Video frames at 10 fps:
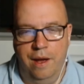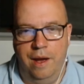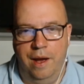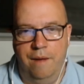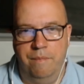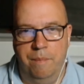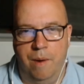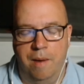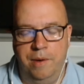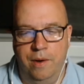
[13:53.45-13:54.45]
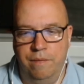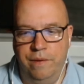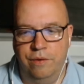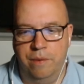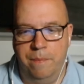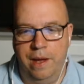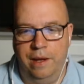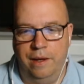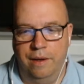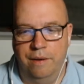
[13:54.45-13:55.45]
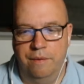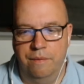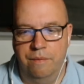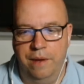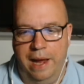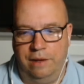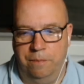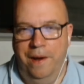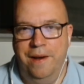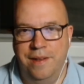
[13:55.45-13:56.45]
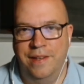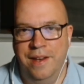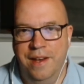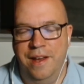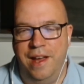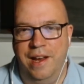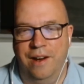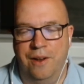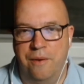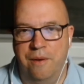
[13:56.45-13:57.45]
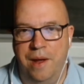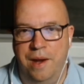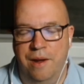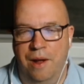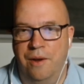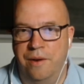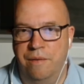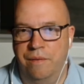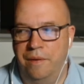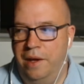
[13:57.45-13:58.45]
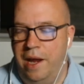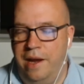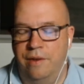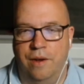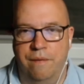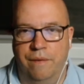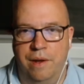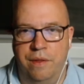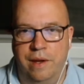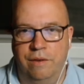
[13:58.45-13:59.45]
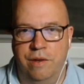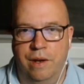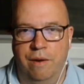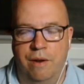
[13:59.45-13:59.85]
but I'm kind of used to being the expert in a lot of geek sci-fi things, you know, a lot of